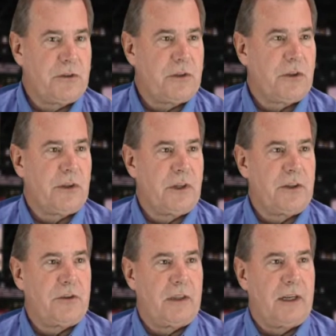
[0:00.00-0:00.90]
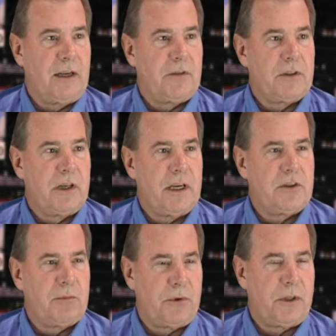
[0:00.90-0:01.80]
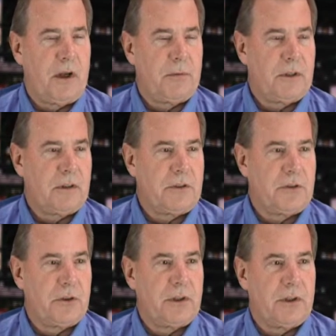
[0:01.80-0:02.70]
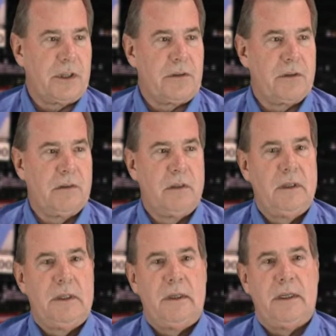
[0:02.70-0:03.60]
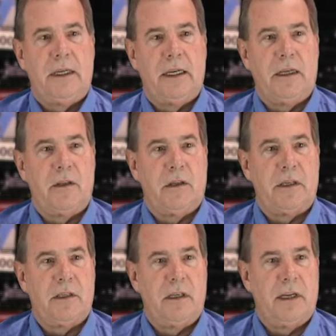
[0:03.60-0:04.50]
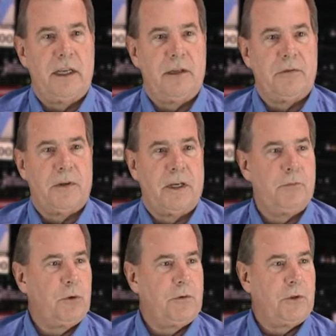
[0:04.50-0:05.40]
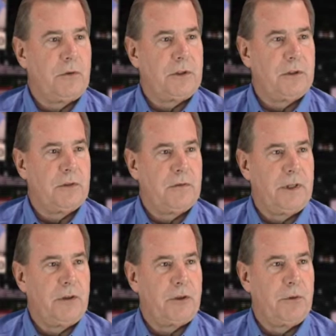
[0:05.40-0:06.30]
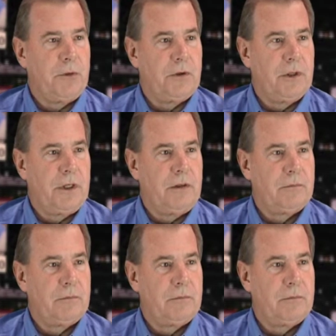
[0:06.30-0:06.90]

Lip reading: circulation and advertising, predominantly circulation, and in 1985 moved over to the vendor community.